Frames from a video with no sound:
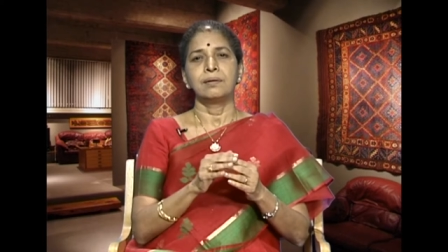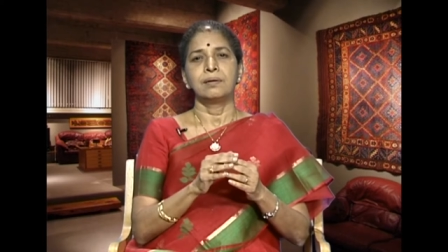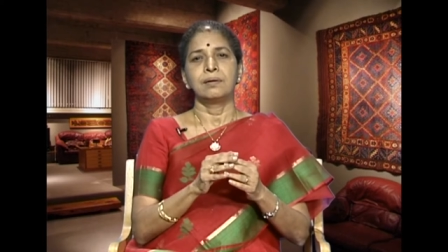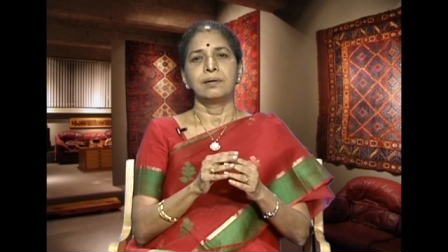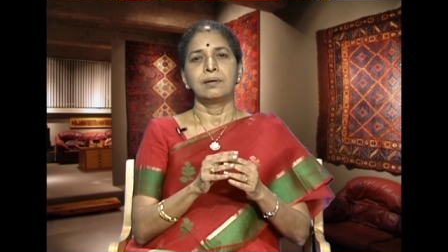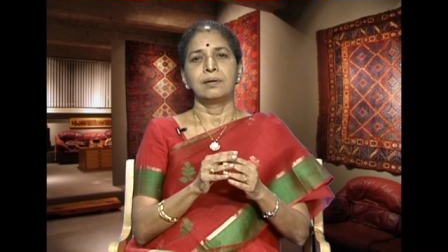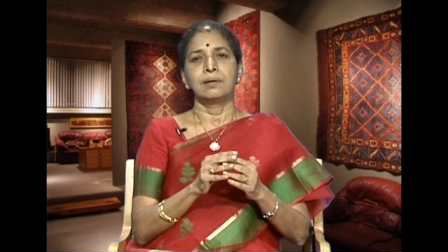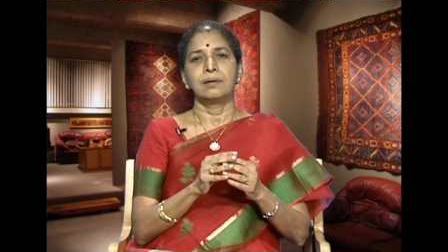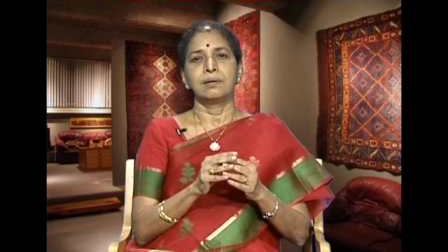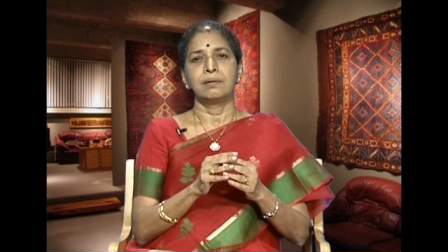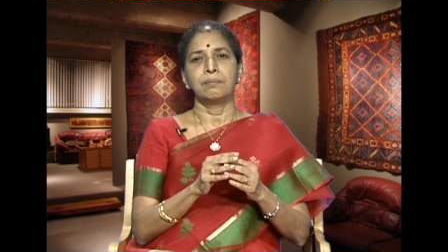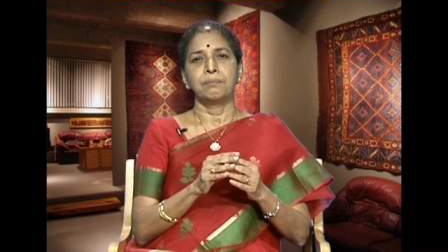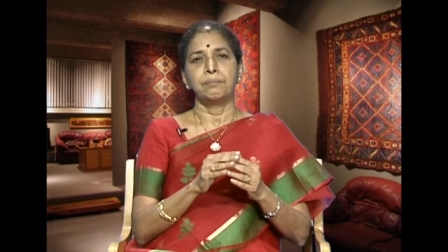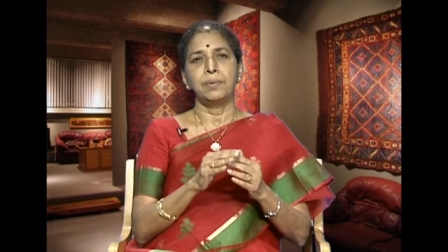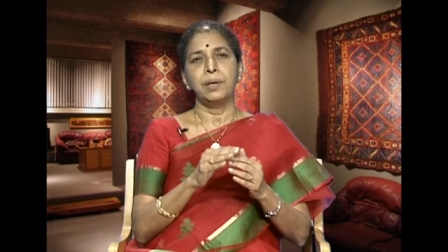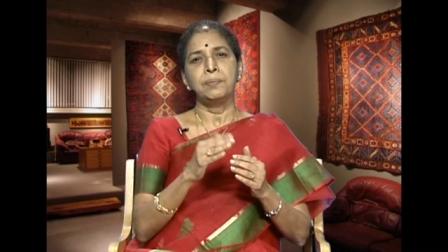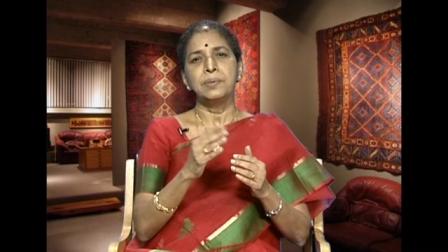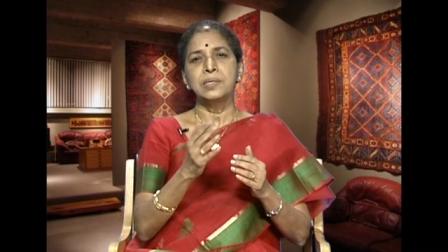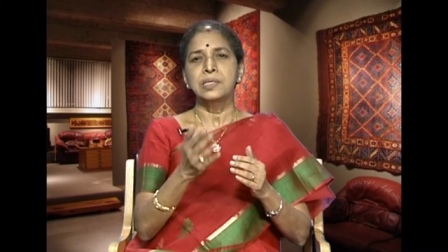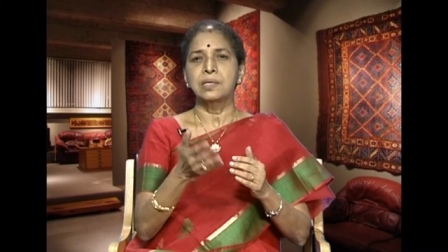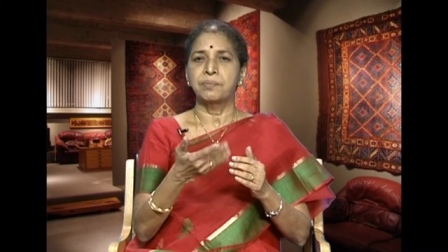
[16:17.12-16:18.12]
uh,
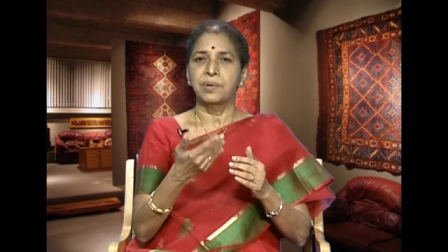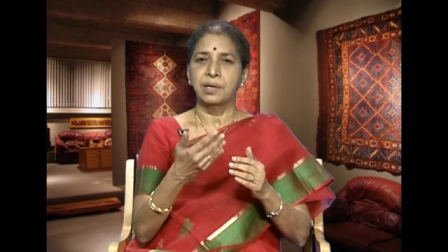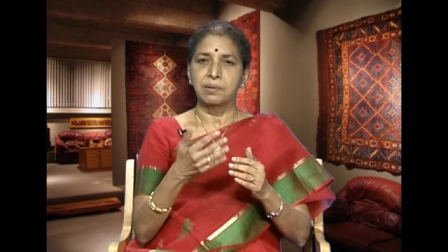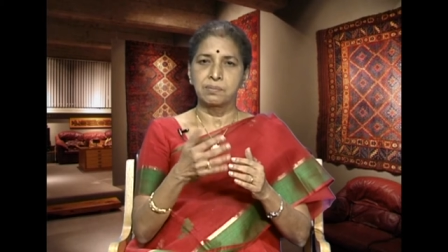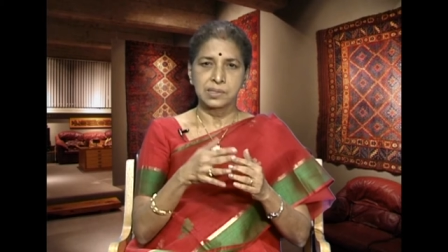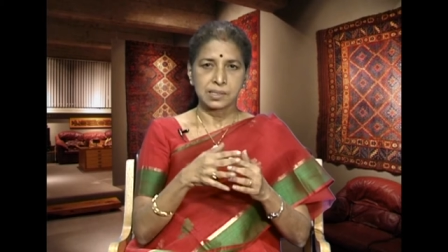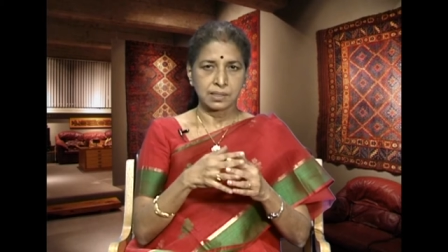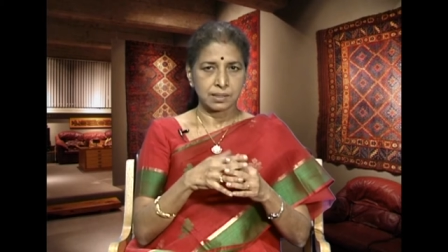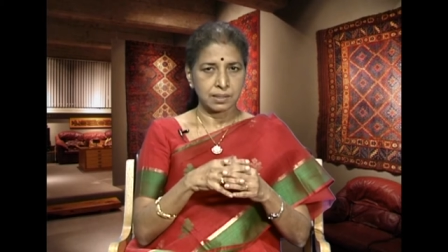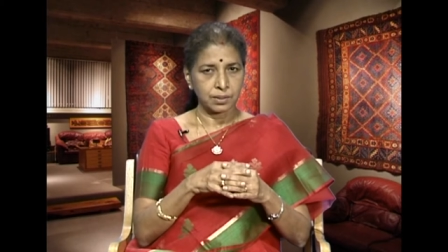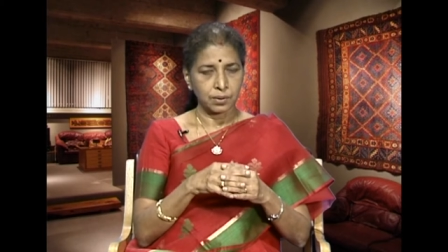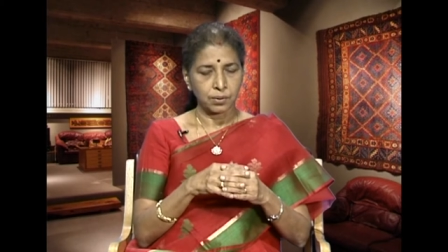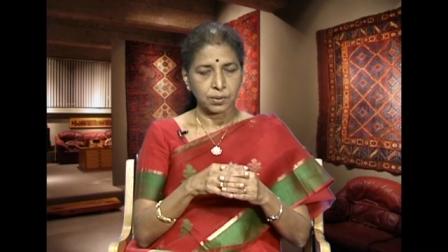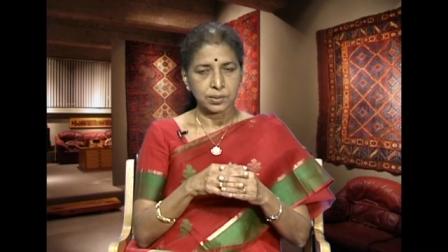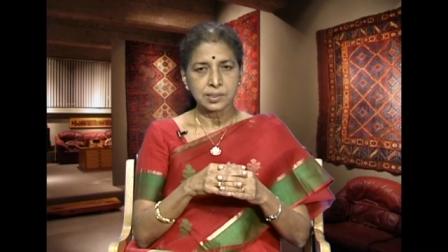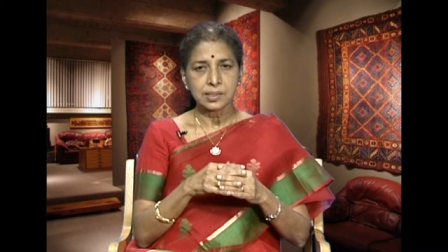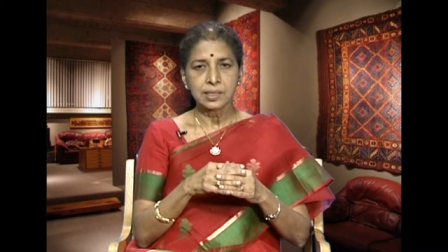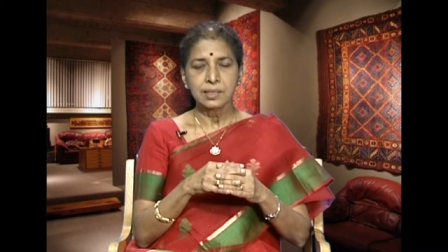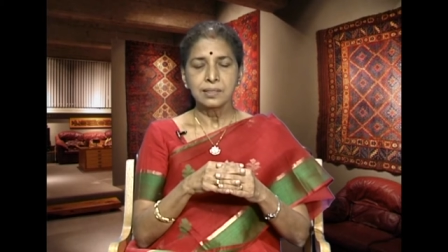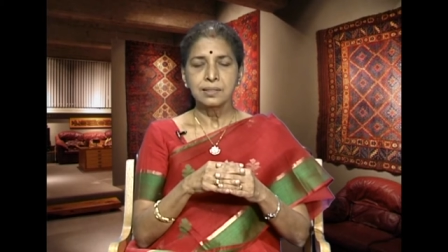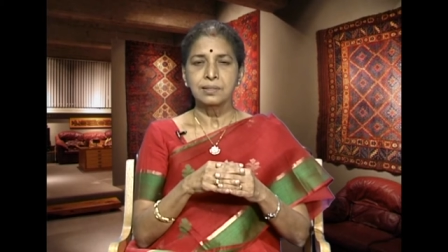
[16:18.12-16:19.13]
maybe sometimes at the yarn
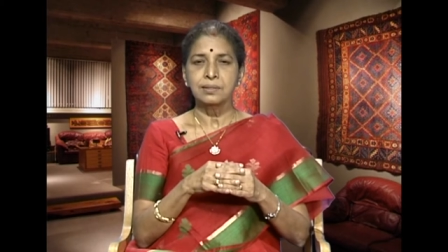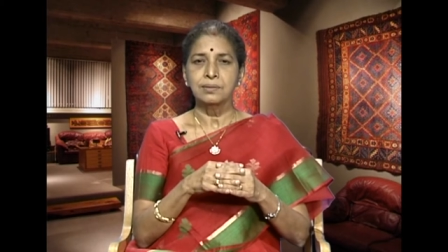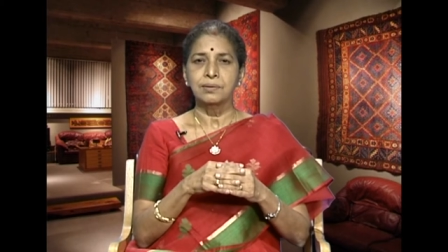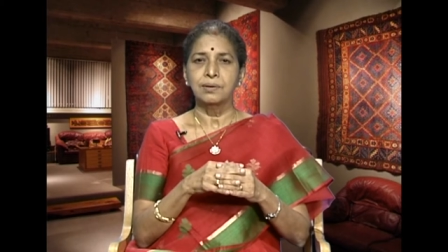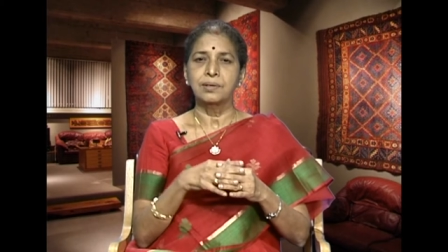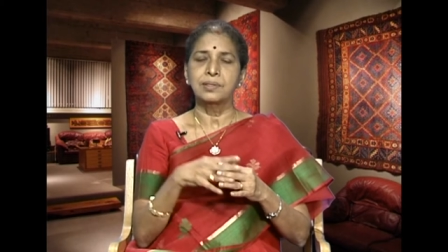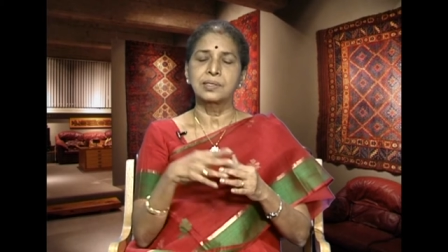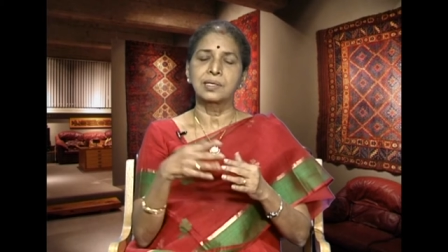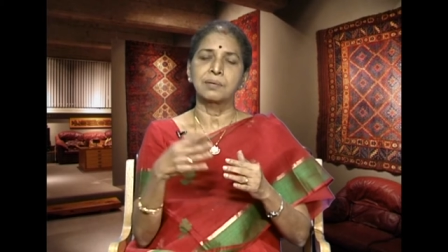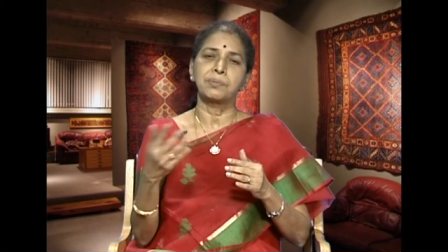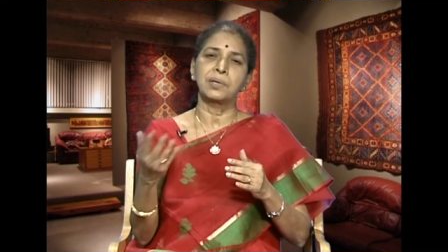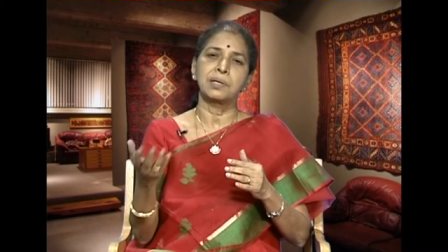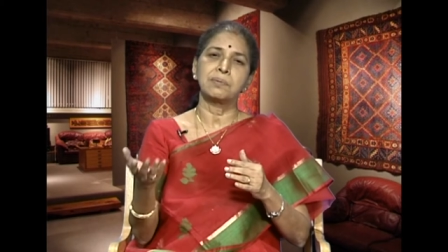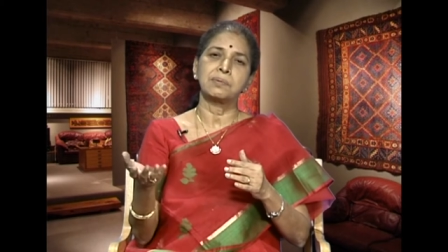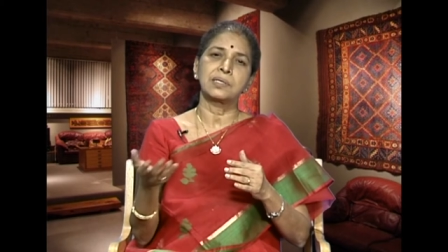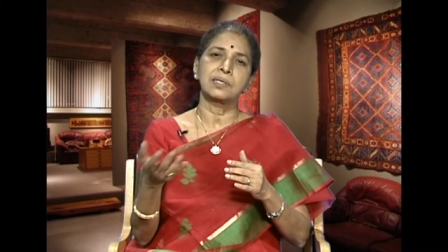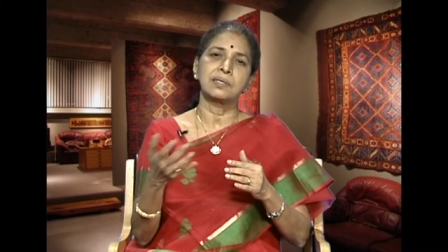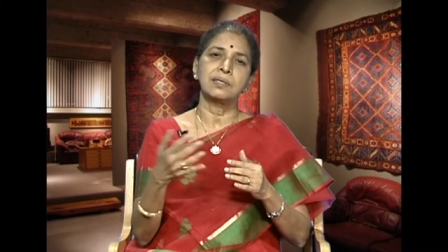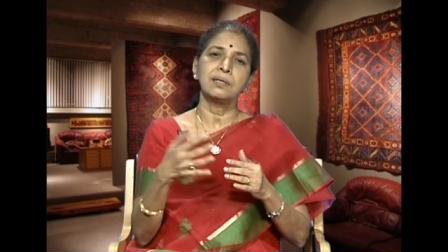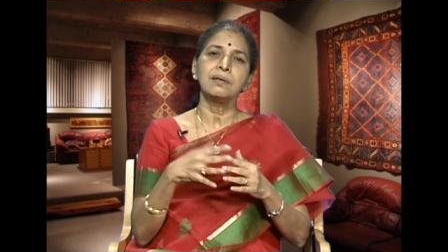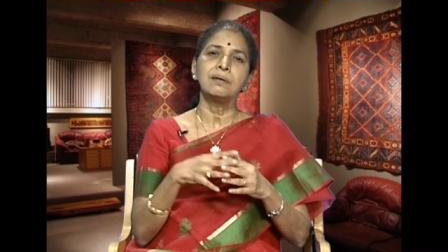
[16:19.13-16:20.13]
stage and sometimes
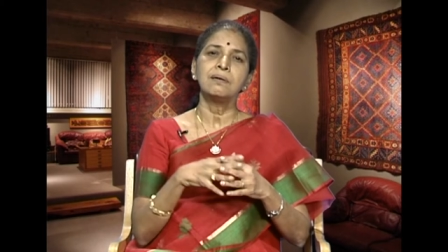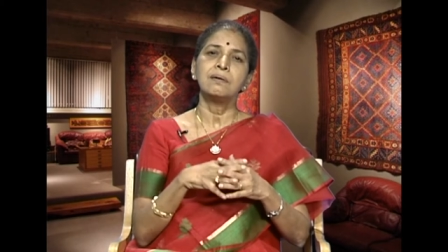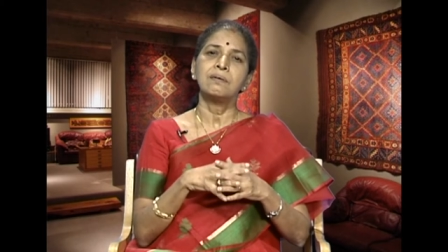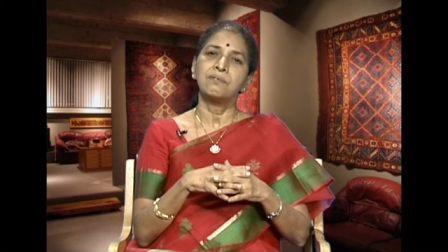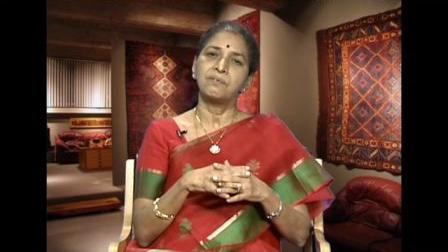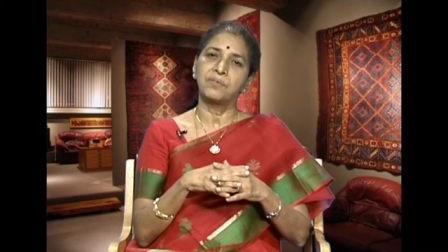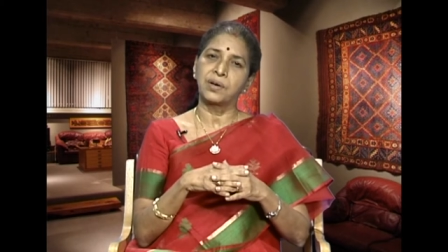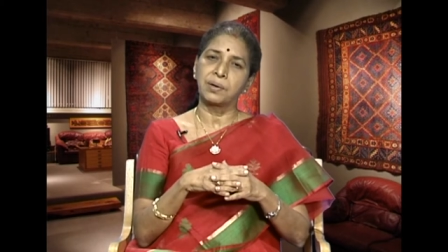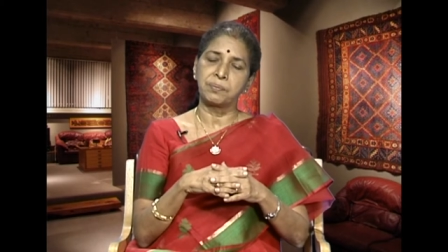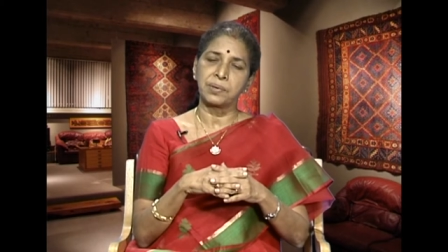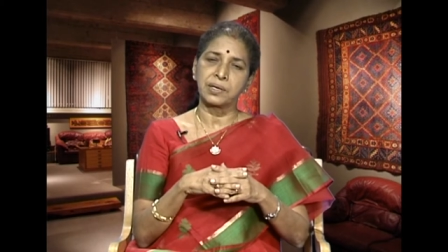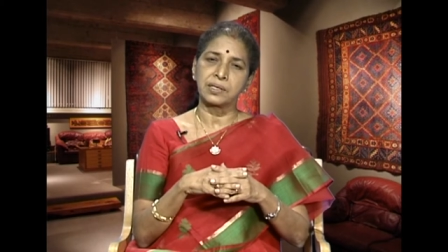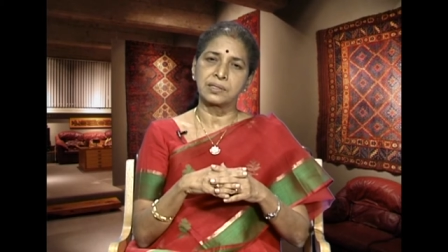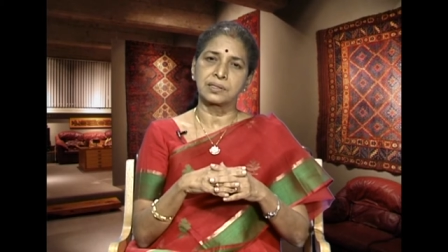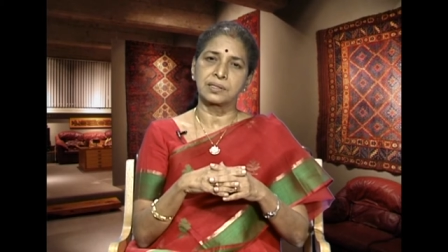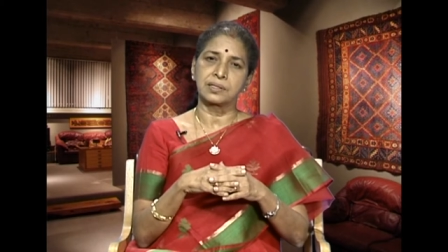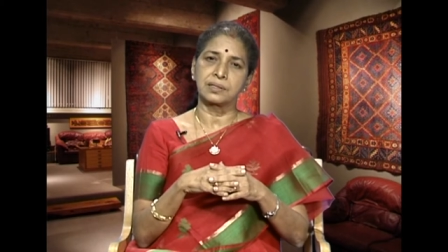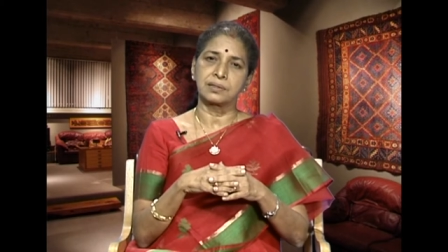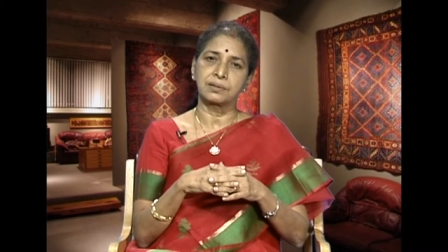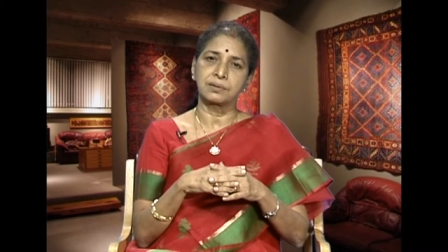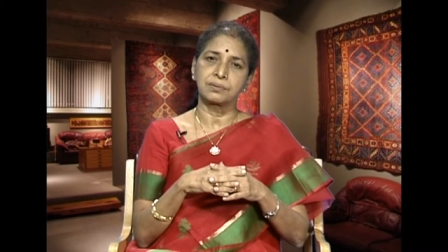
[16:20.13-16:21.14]
at the fabric
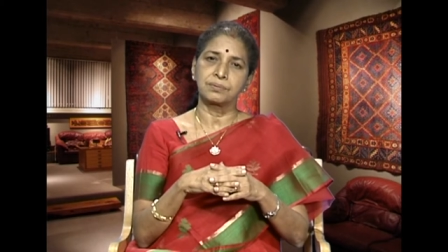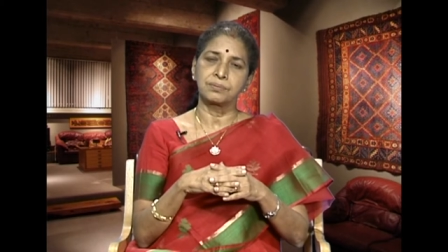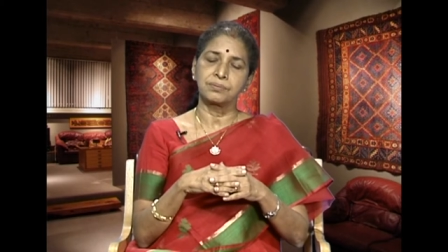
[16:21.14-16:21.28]
stage.